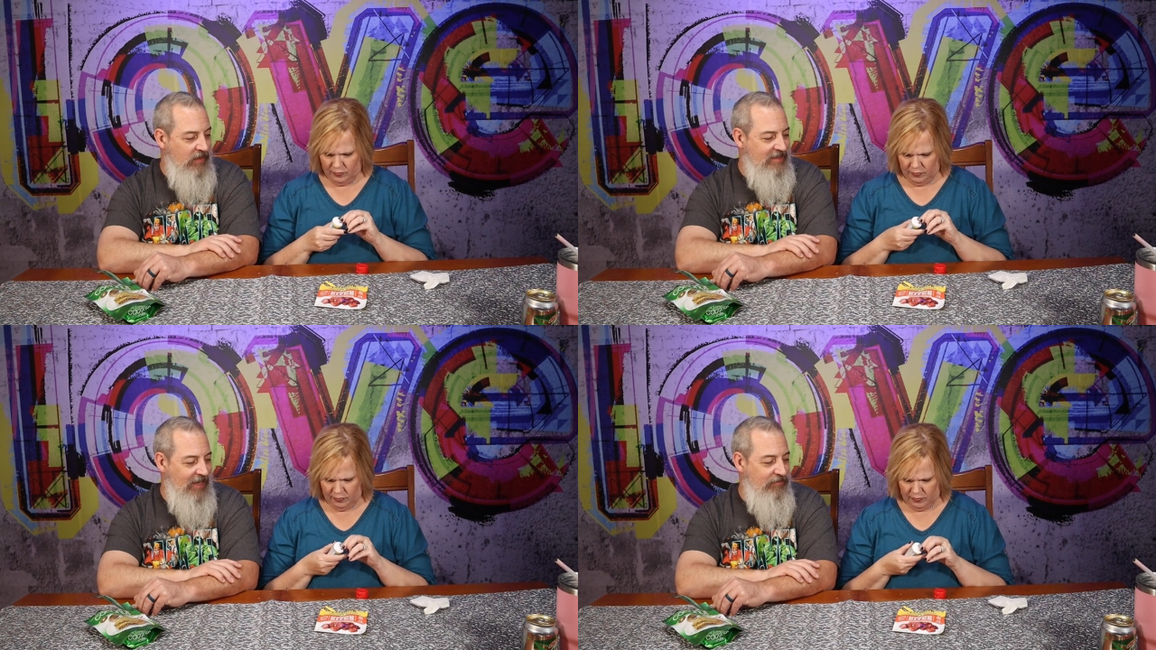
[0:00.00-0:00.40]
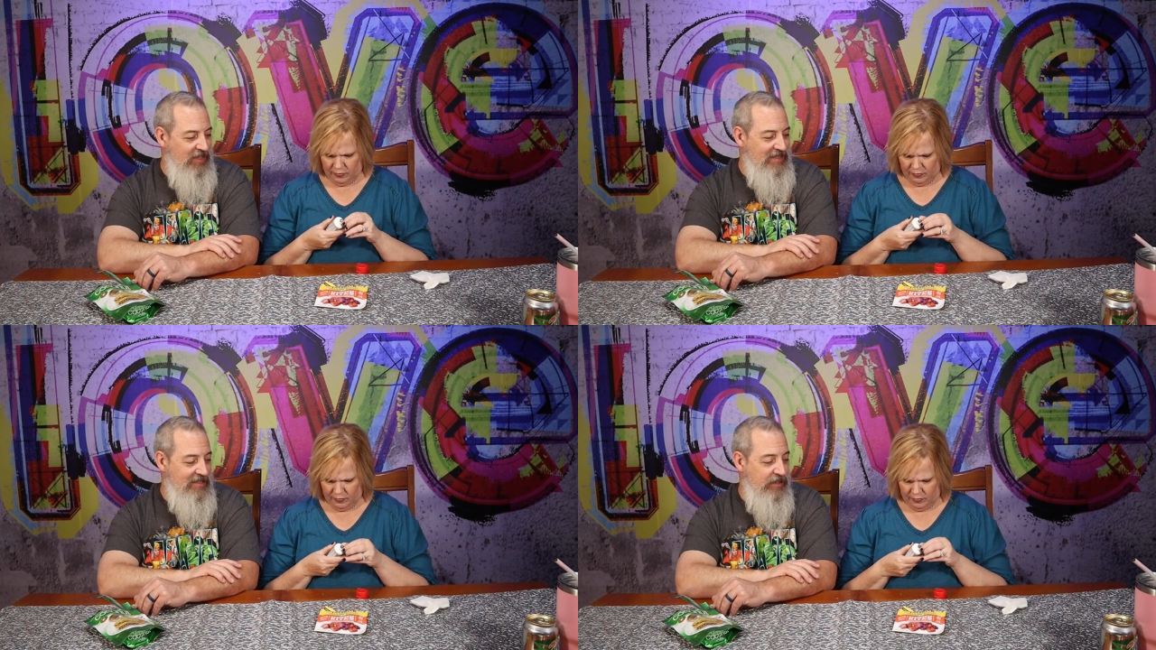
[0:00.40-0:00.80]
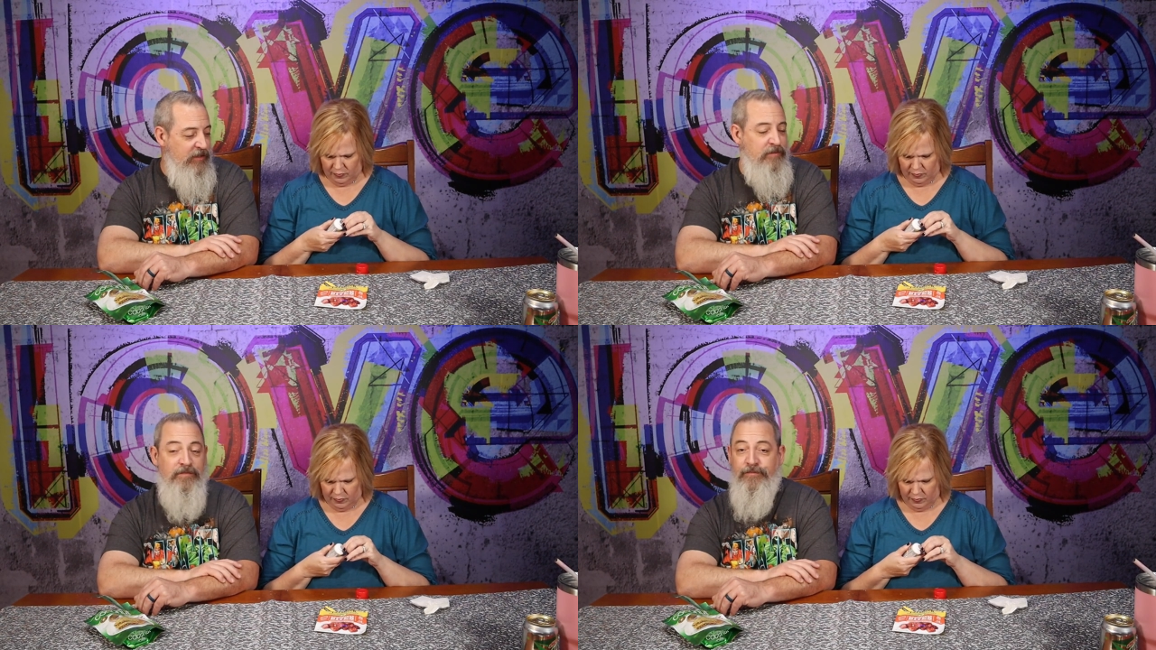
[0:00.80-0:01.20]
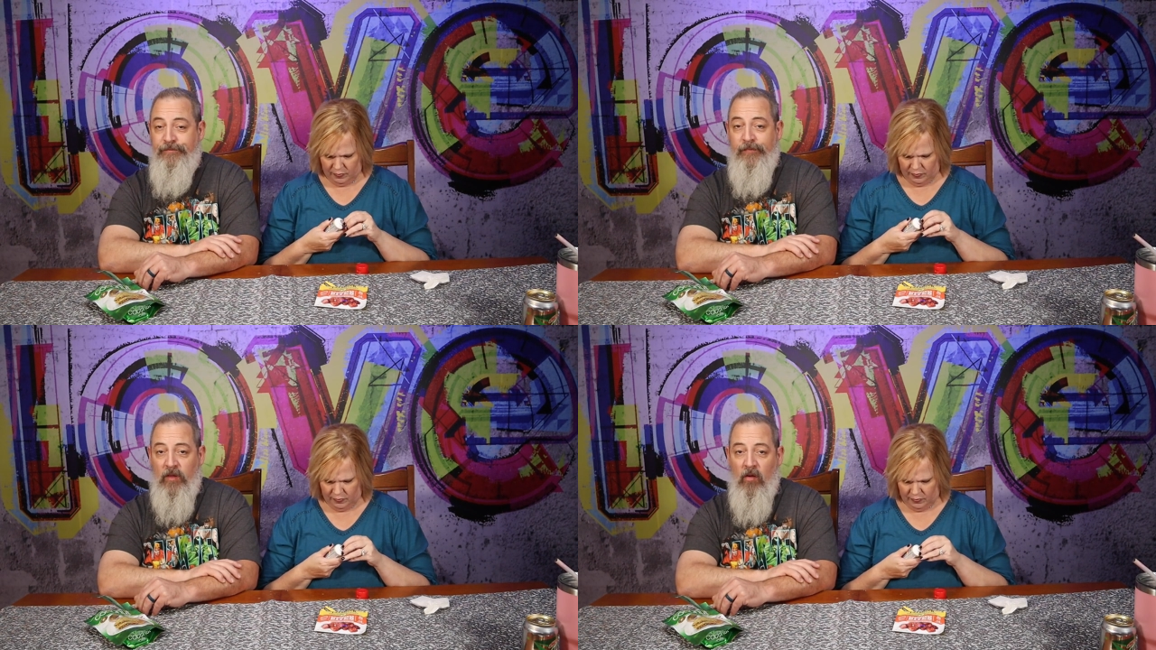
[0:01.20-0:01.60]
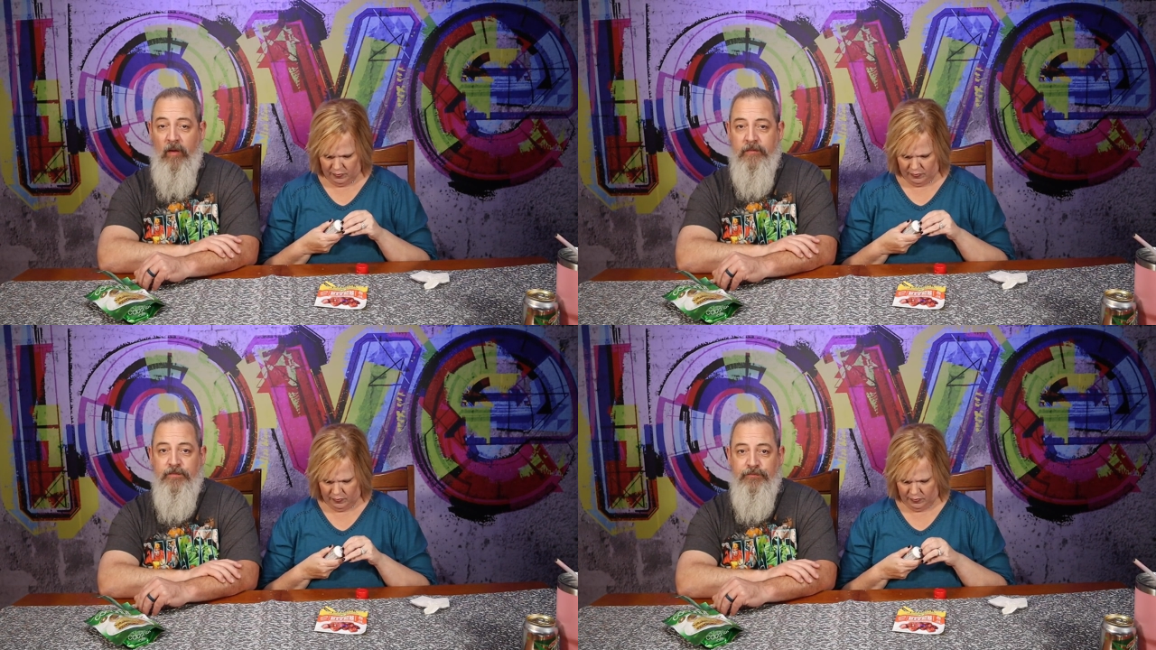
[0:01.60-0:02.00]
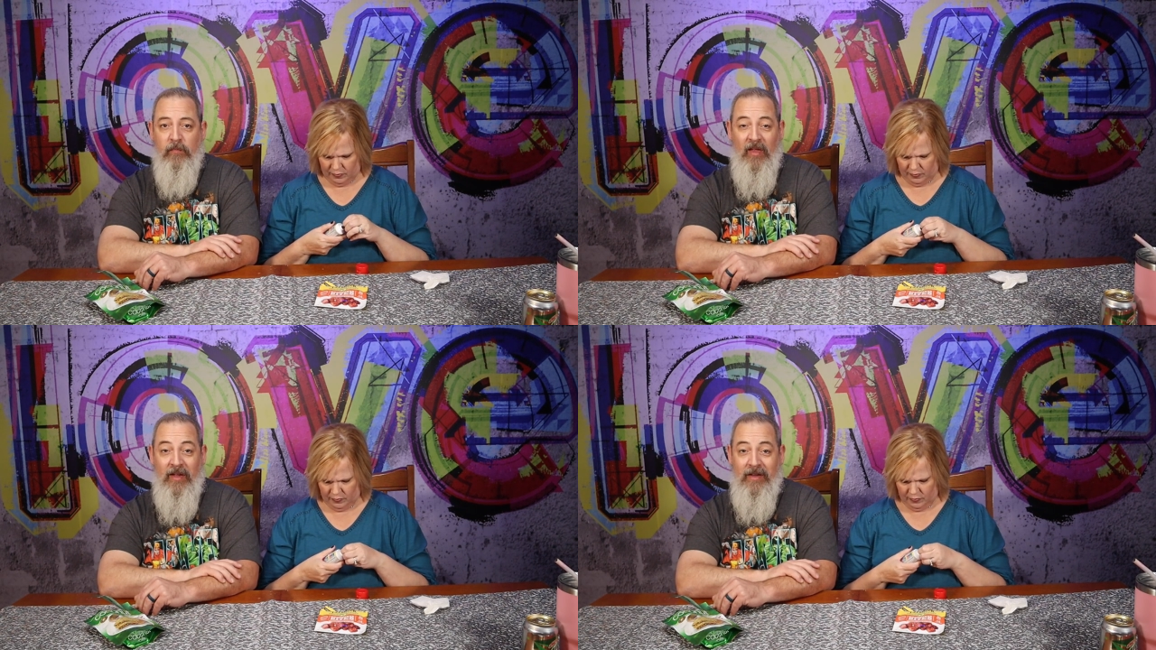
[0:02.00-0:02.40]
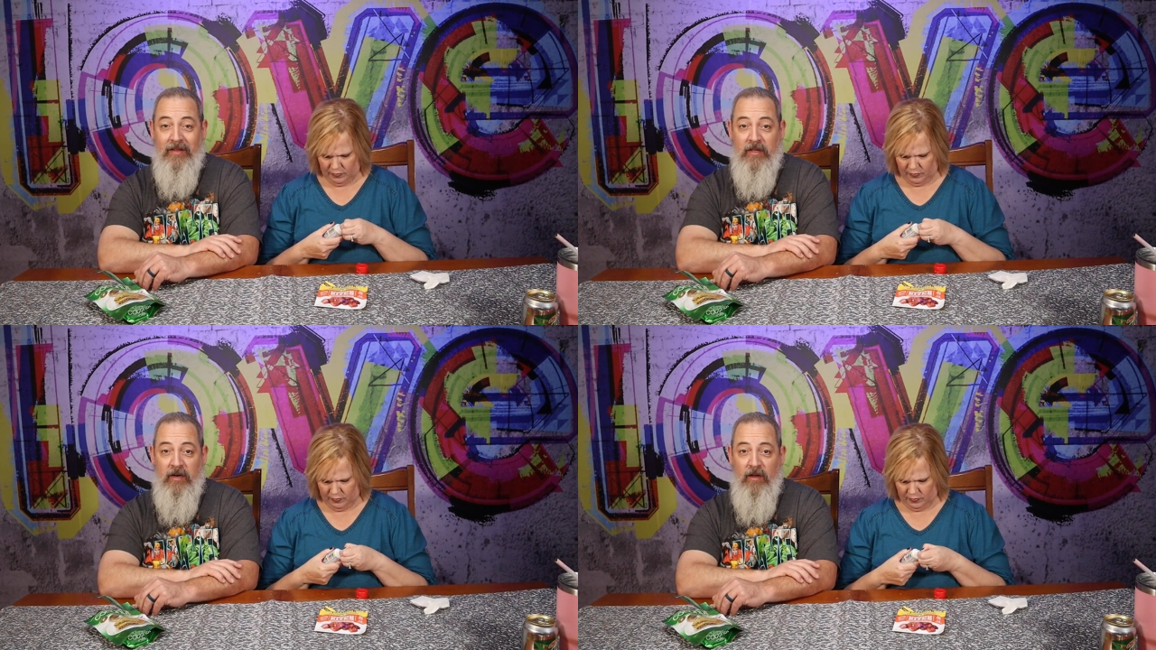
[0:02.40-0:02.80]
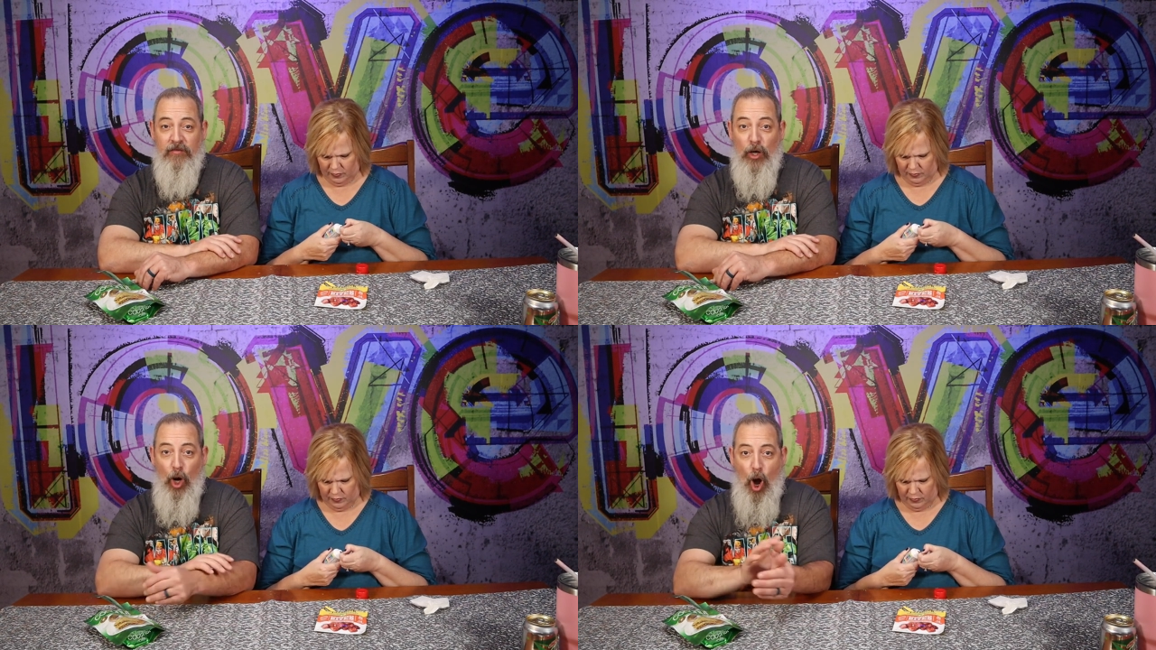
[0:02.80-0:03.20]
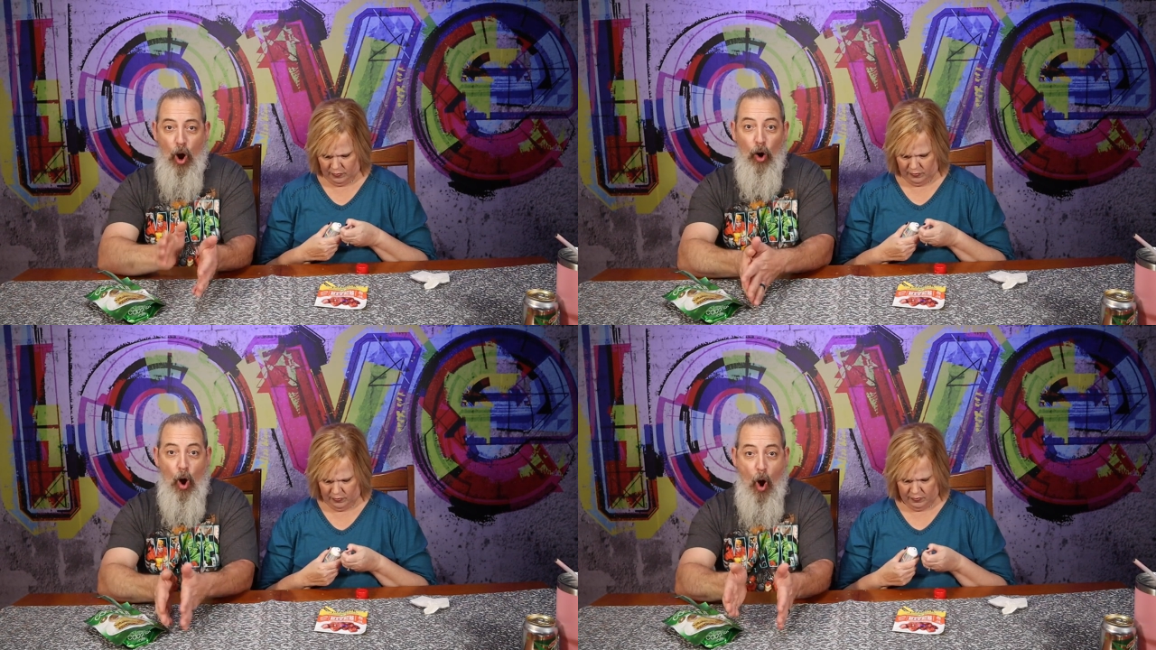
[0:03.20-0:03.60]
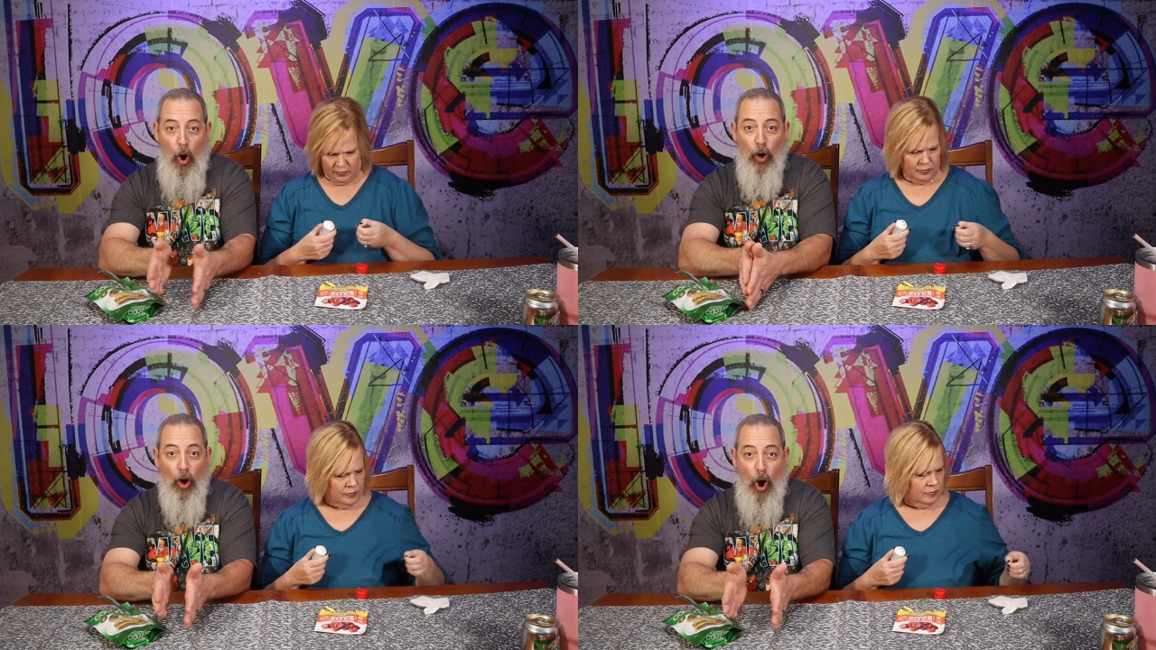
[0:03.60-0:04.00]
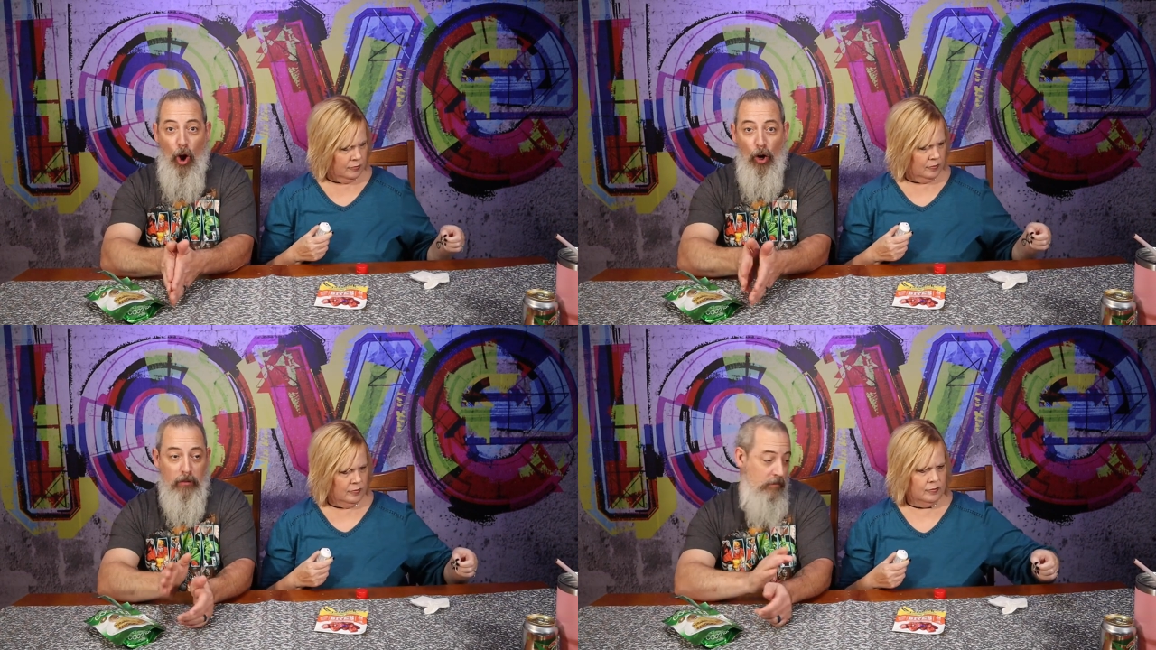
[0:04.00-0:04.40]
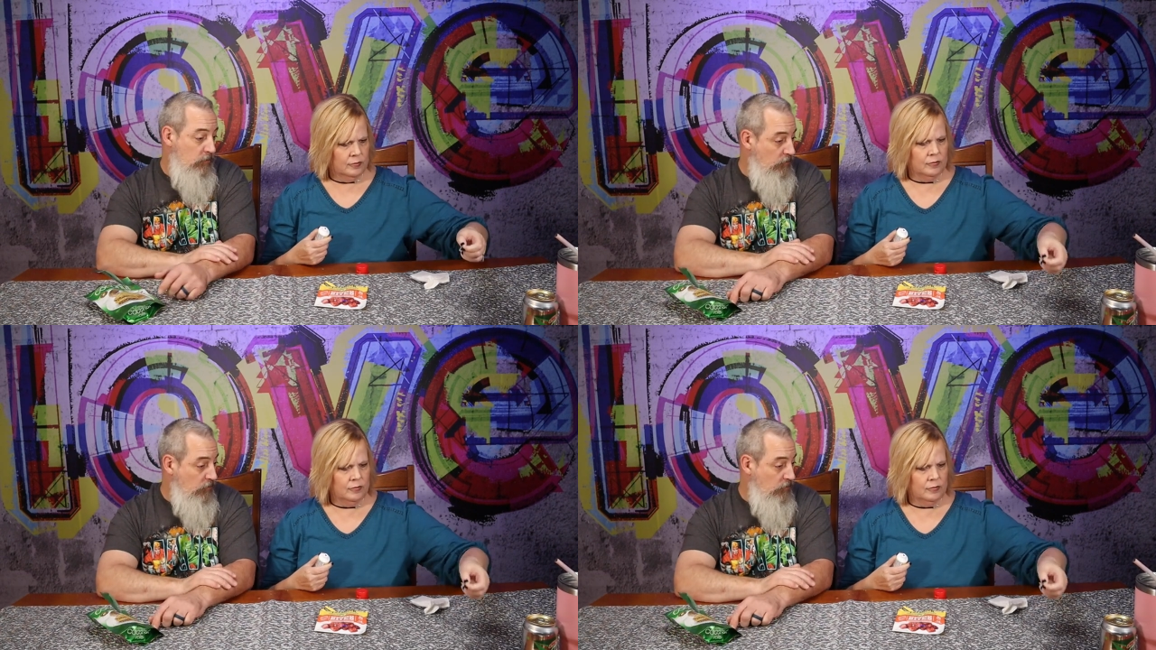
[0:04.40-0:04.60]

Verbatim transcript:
Speaker 1: Safety seal. Gotta get that out there. Oh, oh, oh.